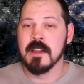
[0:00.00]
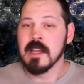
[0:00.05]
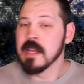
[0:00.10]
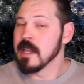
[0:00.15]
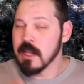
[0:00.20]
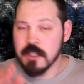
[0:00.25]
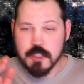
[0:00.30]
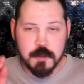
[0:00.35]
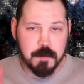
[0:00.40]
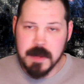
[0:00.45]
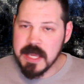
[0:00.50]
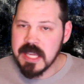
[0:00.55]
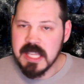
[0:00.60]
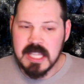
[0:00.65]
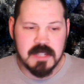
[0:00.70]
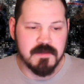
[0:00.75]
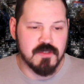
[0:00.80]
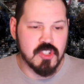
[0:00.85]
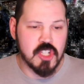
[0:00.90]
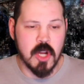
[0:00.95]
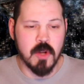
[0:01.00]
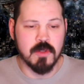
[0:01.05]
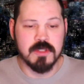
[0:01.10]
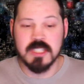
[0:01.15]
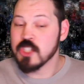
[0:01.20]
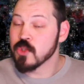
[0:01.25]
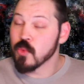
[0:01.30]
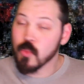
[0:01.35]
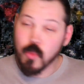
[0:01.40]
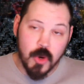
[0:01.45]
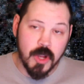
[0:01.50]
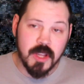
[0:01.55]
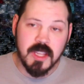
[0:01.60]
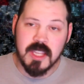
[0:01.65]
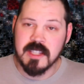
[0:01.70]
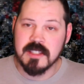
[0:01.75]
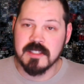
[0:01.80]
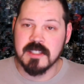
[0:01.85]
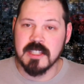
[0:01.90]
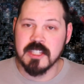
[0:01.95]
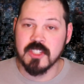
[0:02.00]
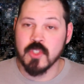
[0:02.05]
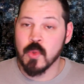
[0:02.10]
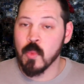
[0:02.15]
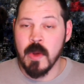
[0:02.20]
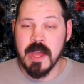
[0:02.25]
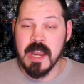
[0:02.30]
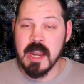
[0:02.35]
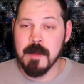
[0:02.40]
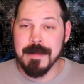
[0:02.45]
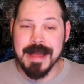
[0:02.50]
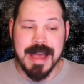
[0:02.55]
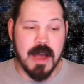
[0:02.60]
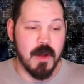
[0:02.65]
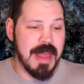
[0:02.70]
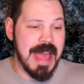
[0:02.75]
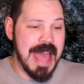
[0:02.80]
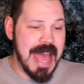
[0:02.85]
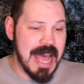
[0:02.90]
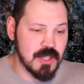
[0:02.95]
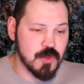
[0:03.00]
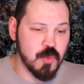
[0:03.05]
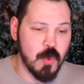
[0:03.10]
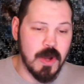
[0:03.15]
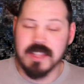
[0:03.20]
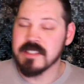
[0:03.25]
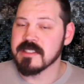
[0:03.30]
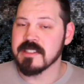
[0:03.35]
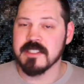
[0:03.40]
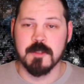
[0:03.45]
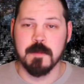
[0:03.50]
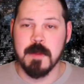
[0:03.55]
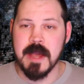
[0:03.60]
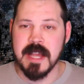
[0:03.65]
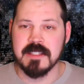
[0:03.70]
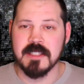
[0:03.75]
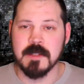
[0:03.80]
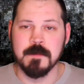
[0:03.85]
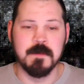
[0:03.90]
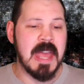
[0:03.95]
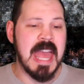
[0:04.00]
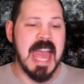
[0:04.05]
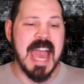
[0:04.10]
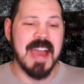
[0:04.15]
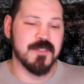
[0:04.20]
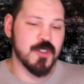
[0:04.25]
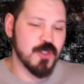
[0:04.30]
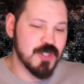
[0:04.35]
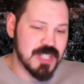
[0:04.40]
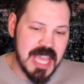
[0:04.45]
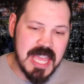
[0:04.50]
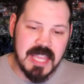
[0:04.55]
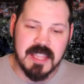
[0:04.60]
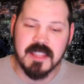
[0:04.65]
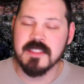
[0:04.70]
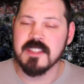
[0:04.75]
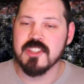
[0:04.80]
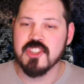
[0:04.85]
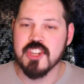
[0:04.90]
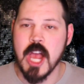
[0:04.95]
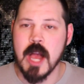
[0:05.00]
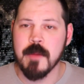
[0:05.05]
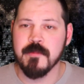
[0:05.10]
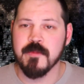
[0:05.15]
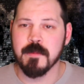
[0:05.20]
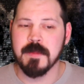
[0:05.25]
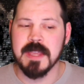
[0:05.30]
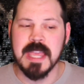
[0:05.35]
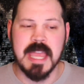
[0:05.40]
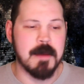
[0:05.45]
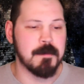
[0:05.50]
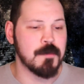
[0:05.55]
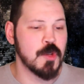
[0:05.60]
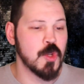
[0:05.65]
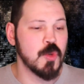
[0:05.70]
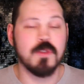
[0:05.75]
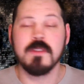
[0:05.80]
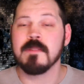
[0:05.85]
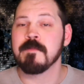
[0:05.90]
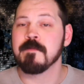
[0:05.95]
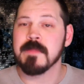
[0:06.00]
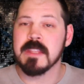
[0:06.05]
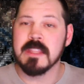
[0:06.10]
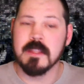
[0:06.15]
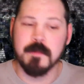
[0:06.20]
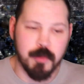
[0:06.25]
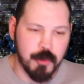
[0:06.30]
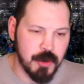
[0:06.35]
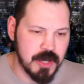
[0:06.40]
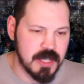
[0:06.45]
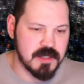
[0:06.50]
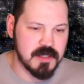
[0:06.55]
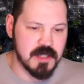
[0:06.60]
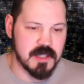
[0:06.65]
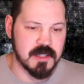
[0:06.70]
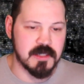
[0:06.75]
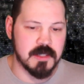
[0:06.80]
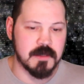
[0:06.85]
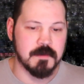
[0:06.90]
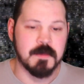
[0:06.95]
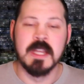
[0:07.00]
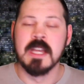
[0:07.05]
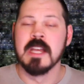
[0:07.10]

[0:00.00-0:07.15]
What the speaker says: And now, speaking of Jones, his rookie season went about as well as expected after taking the job from Cam Newton in the preseason.